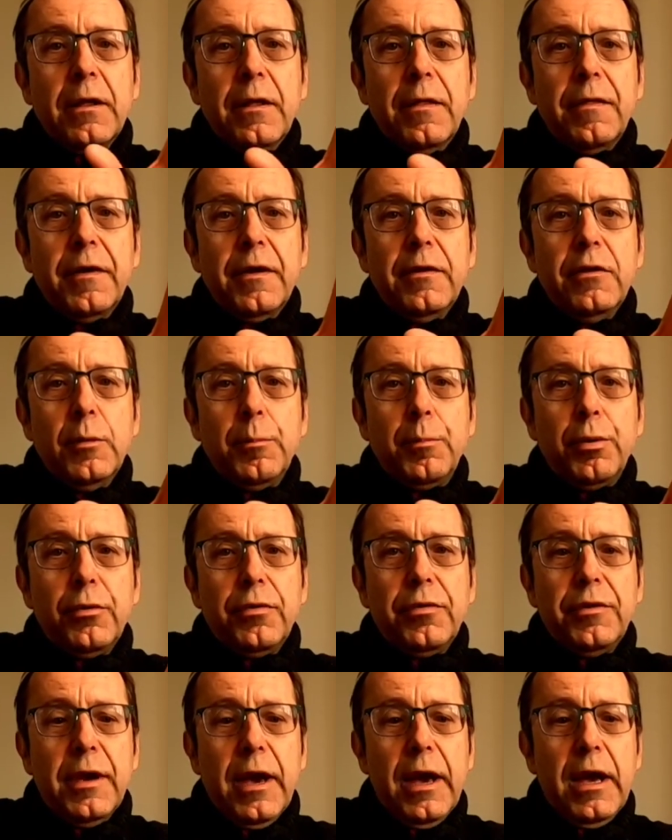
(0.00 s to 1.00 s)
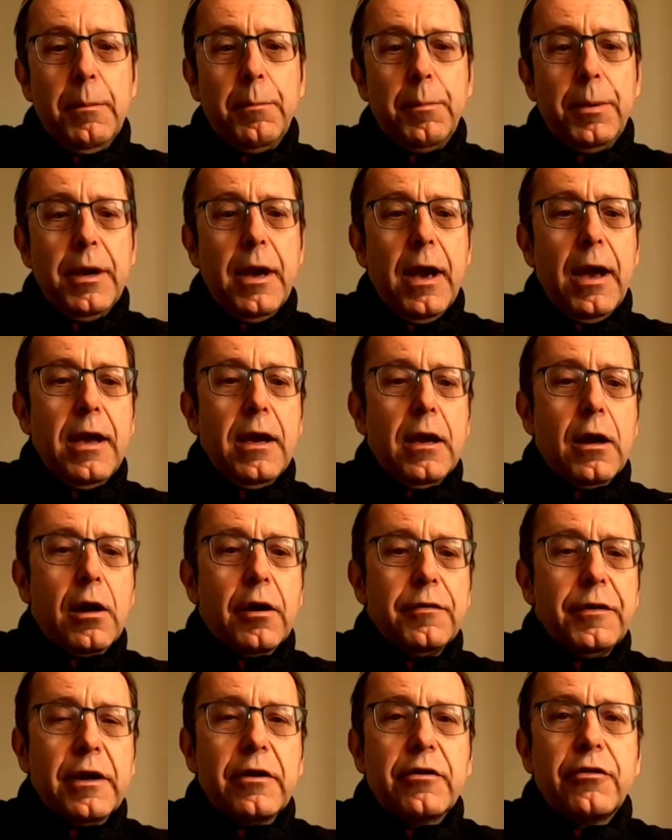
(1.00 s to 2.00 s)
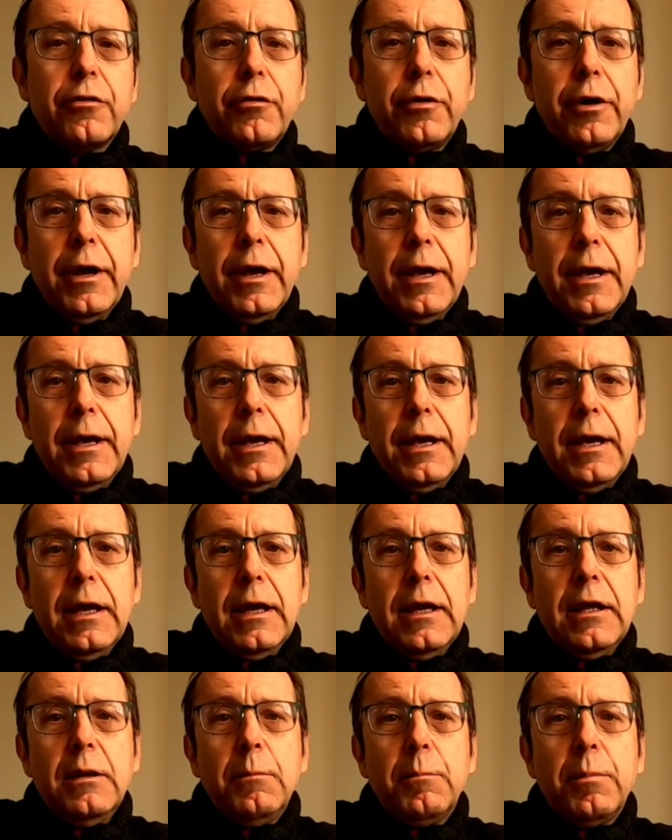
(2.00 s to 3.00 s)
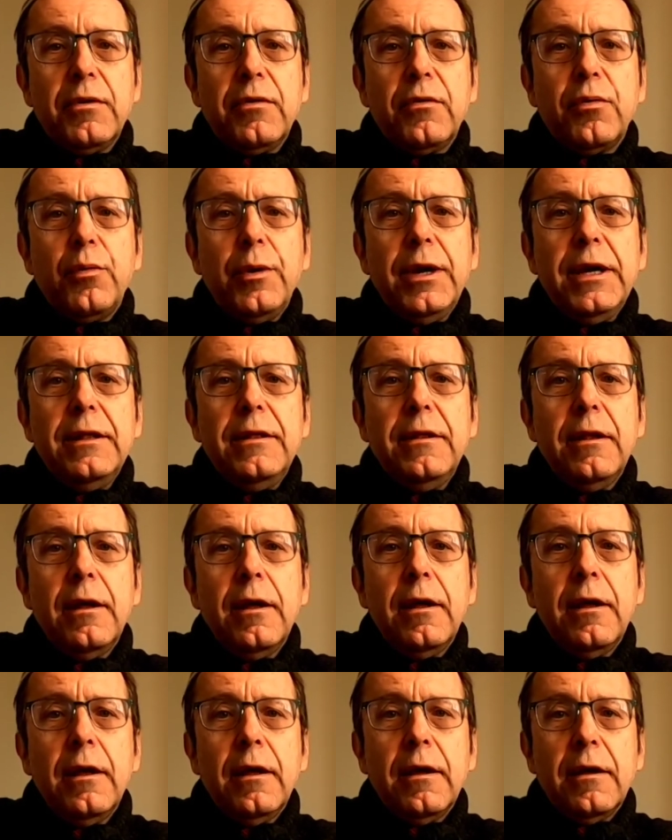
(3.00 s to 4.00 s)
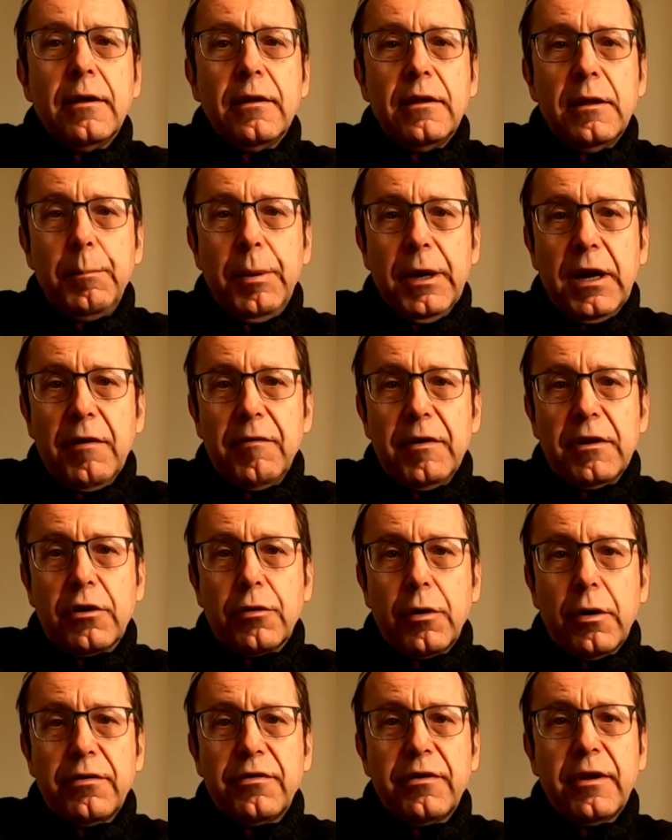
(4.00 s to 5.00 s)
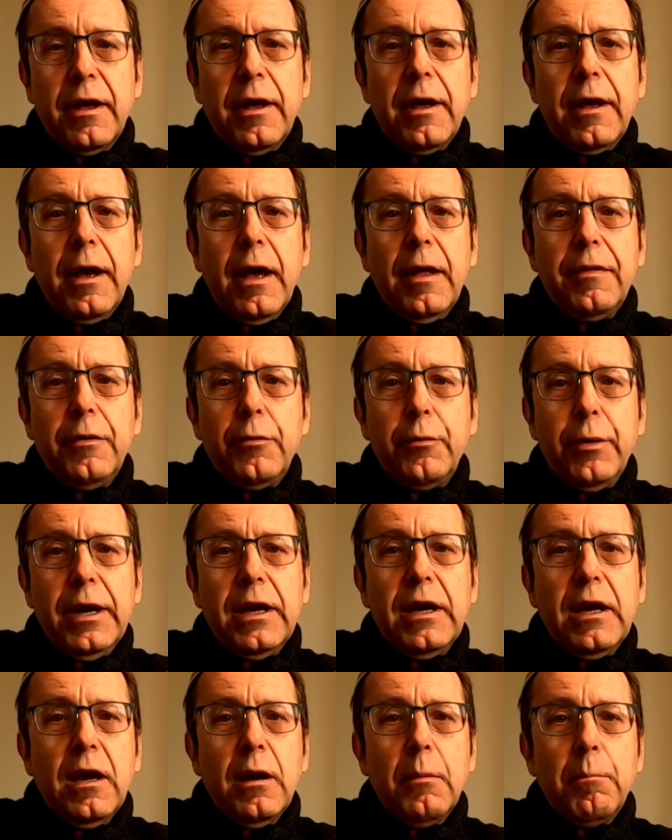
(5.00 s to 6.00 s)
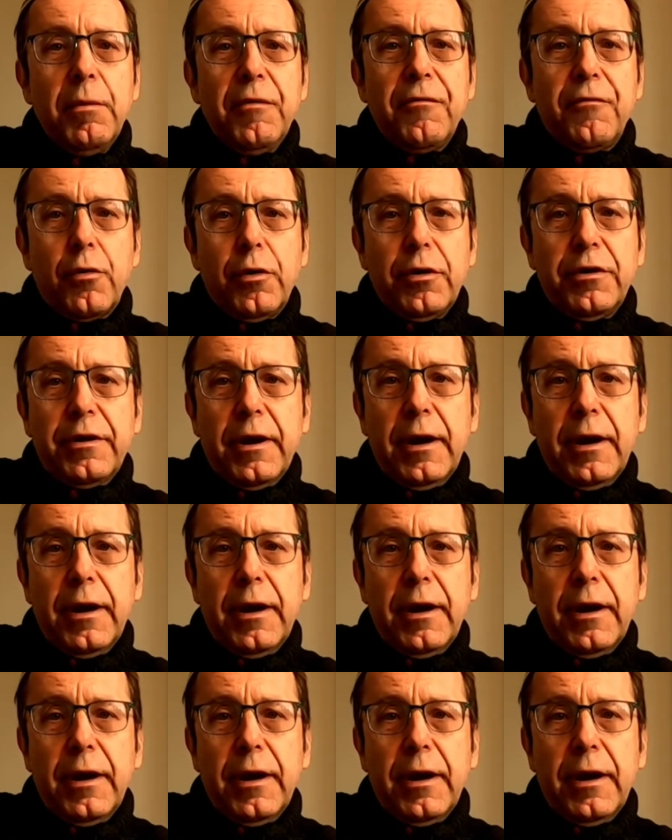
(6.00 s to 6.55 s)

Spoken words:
and then you put the APA connector in between the pickup cross and the rig before